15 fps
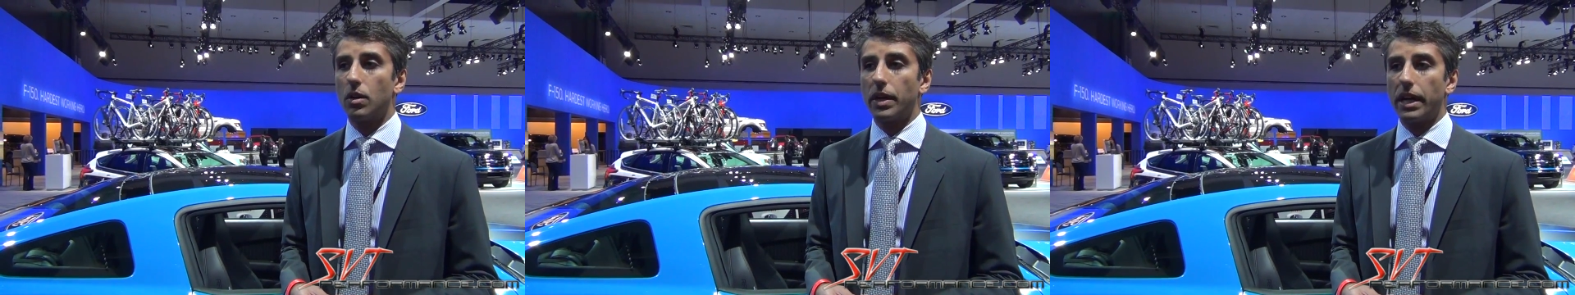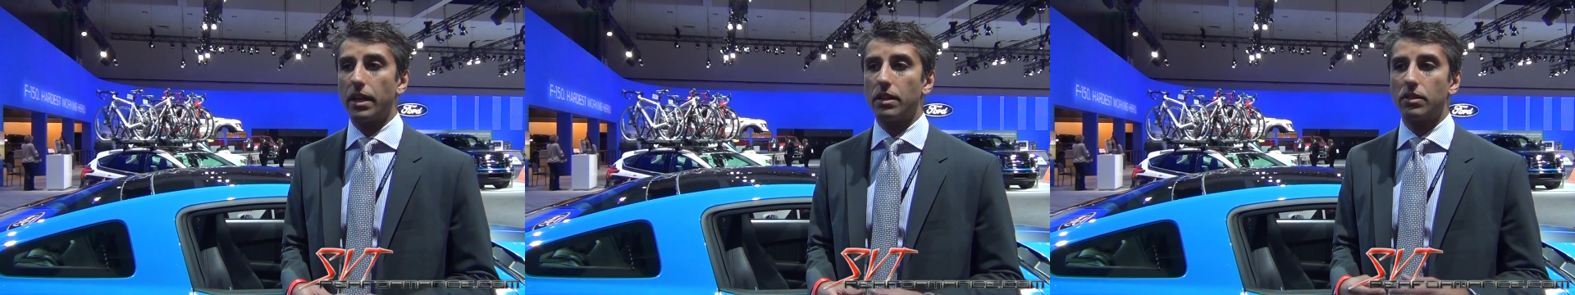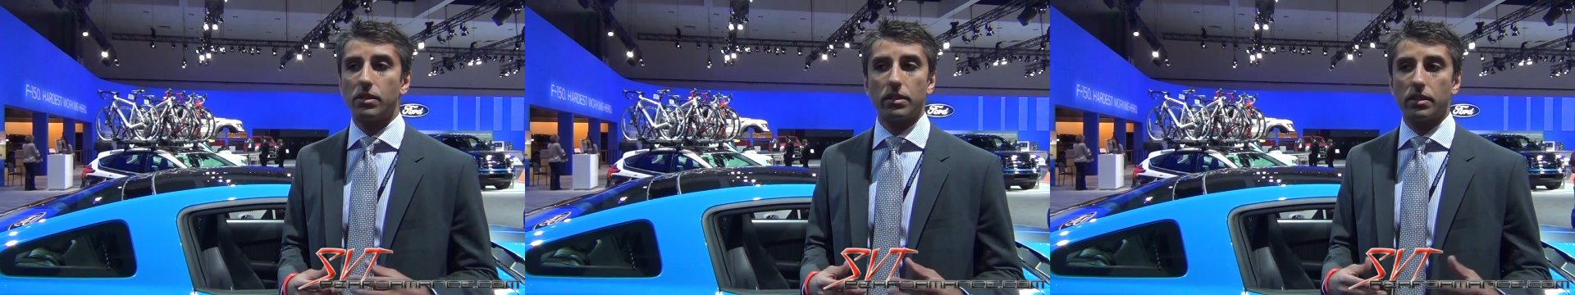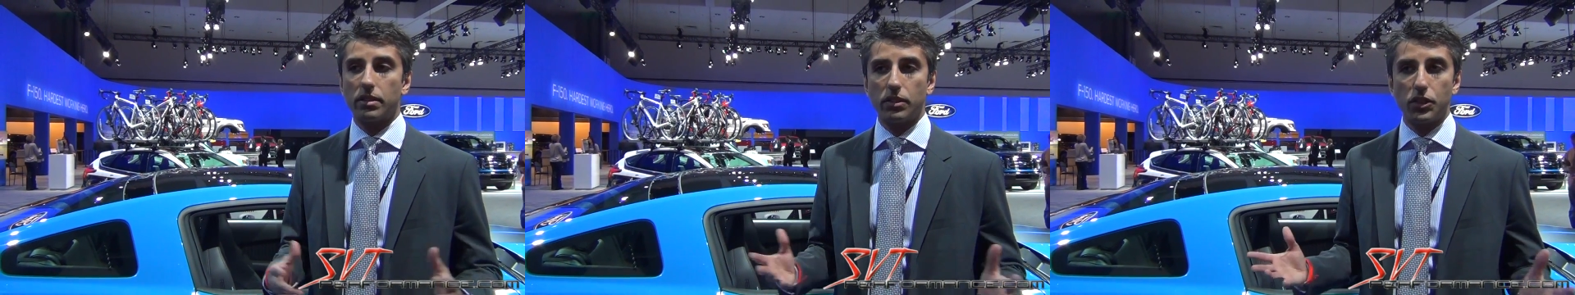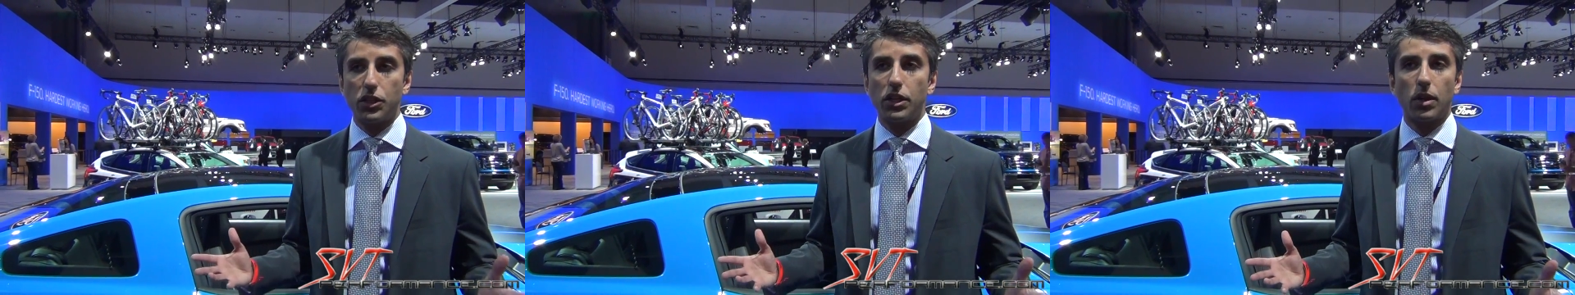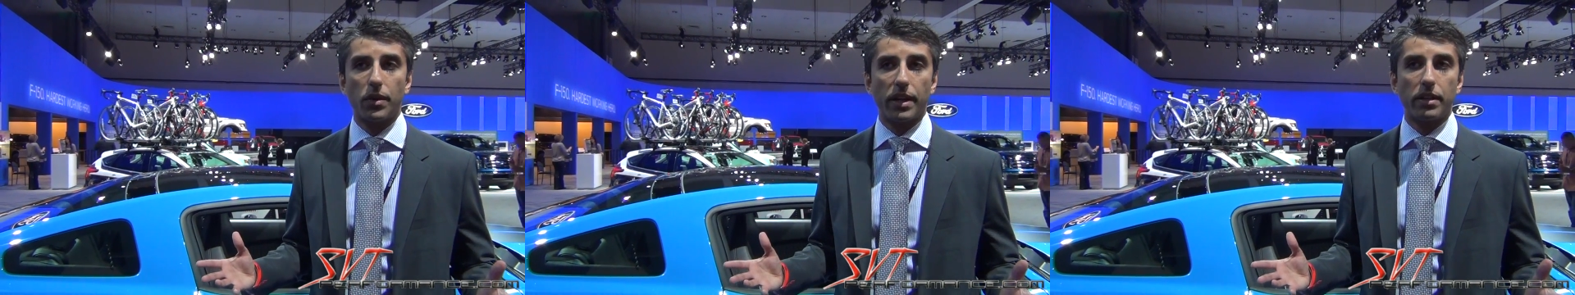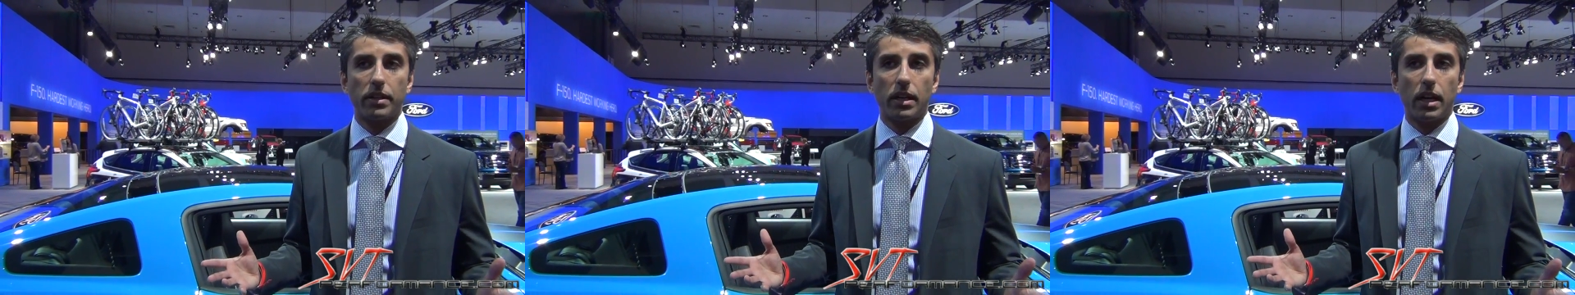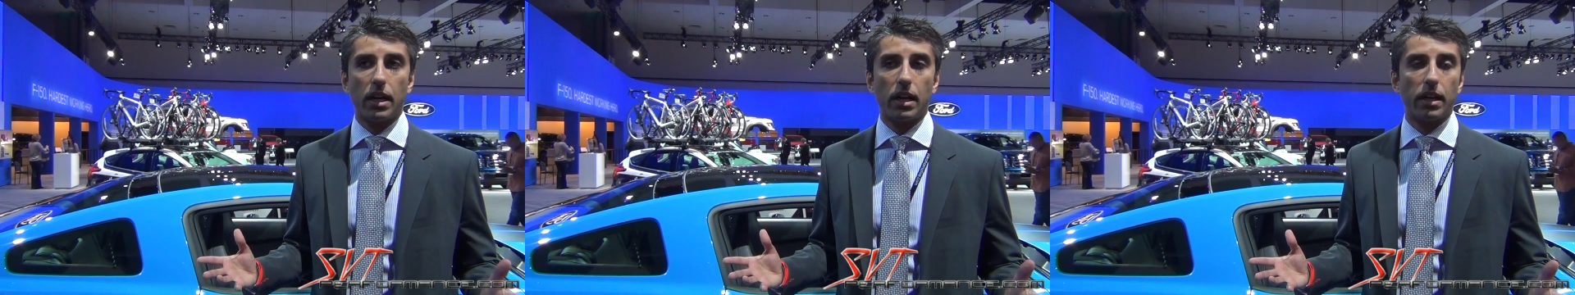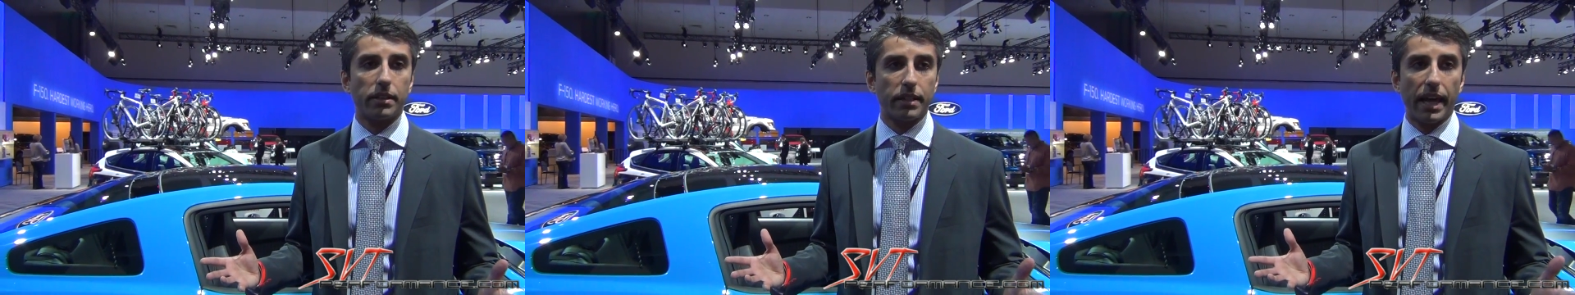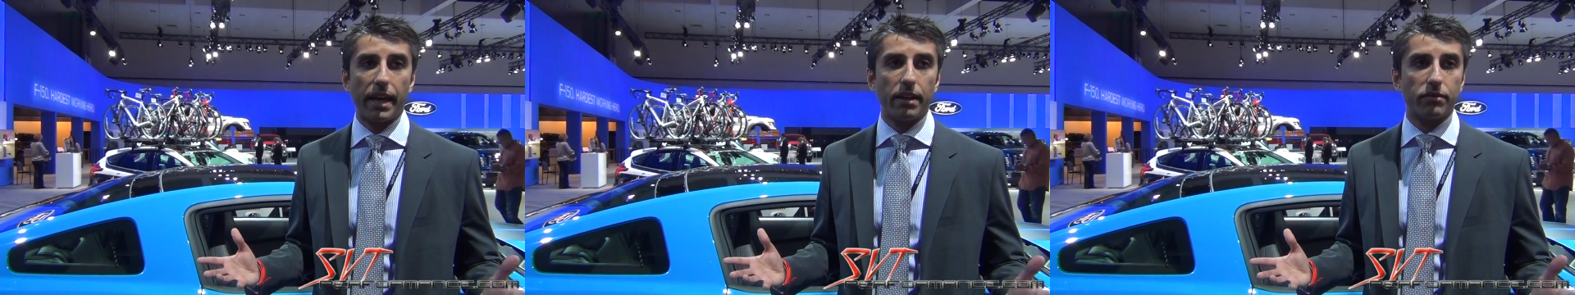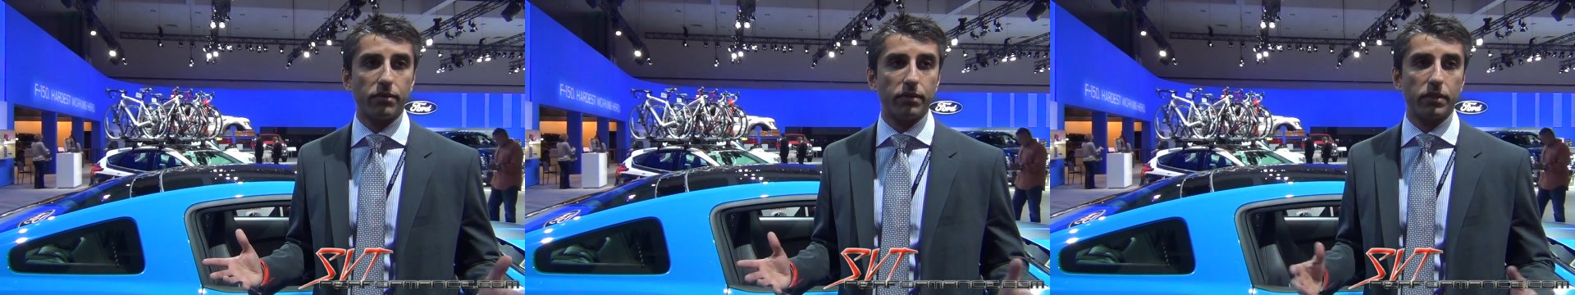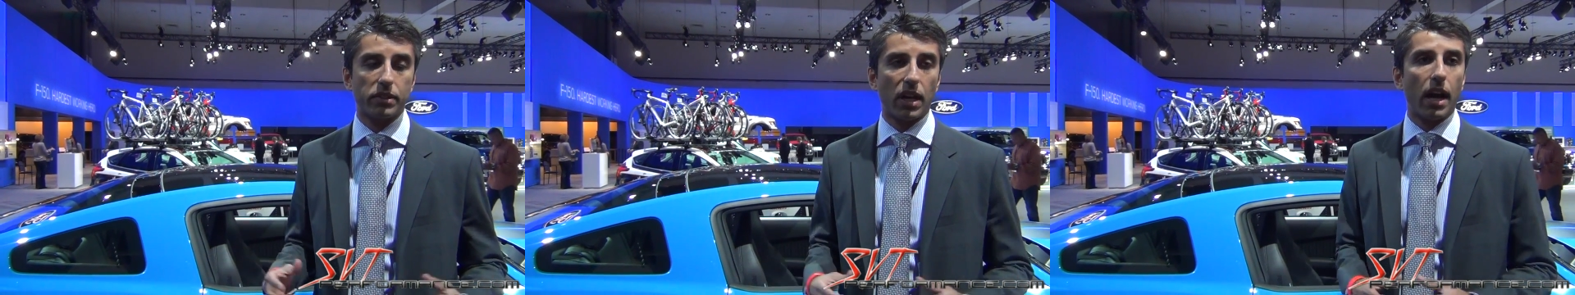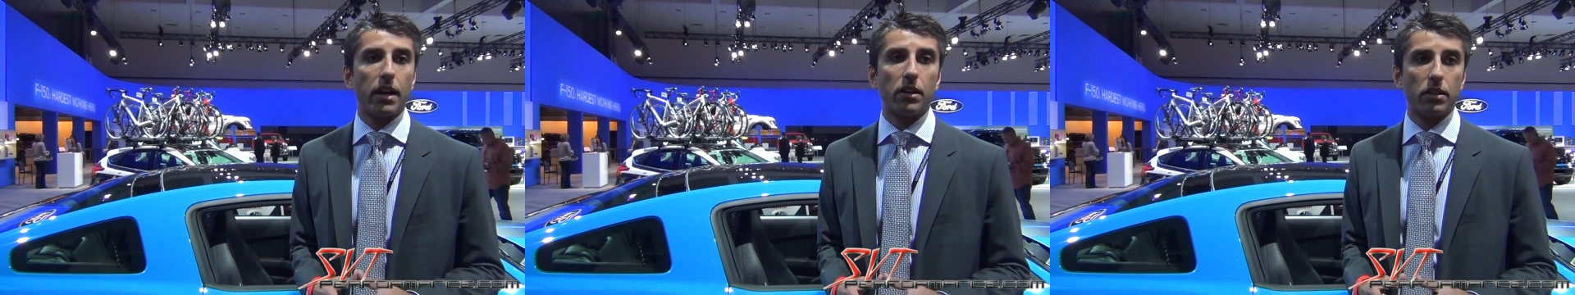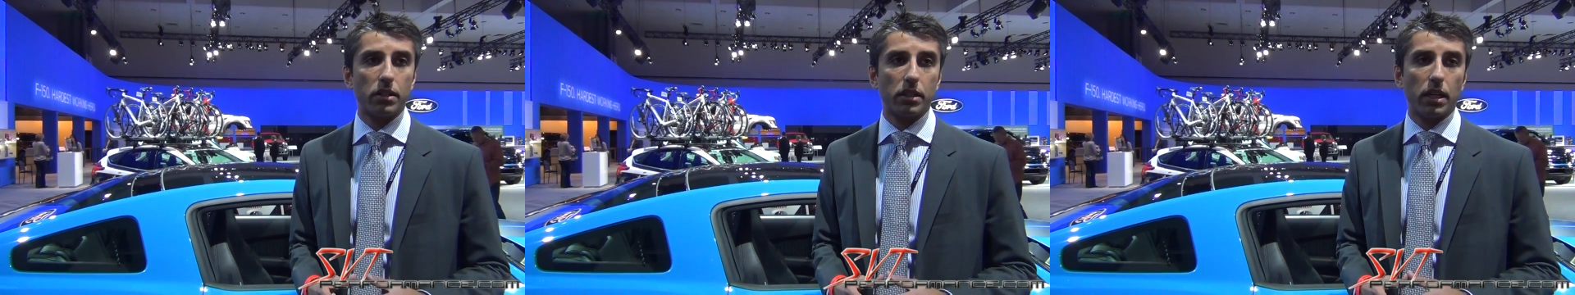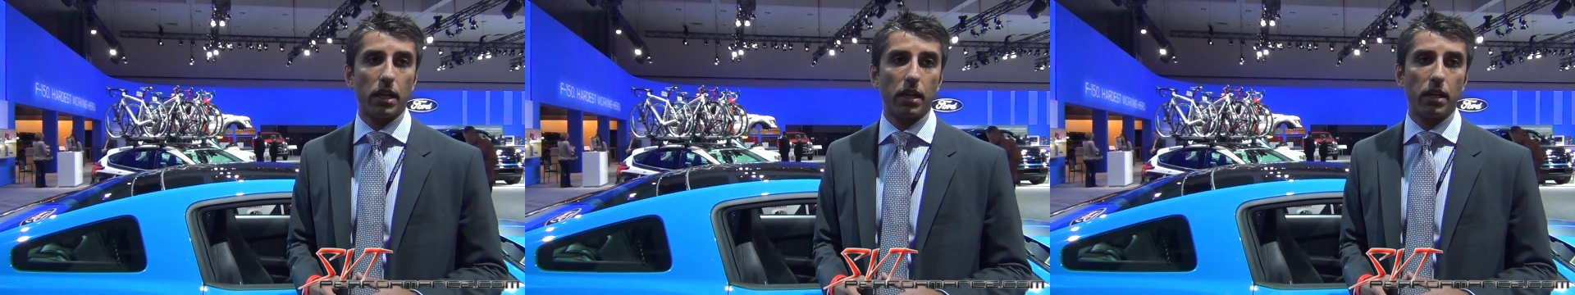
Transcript: and you don't have tire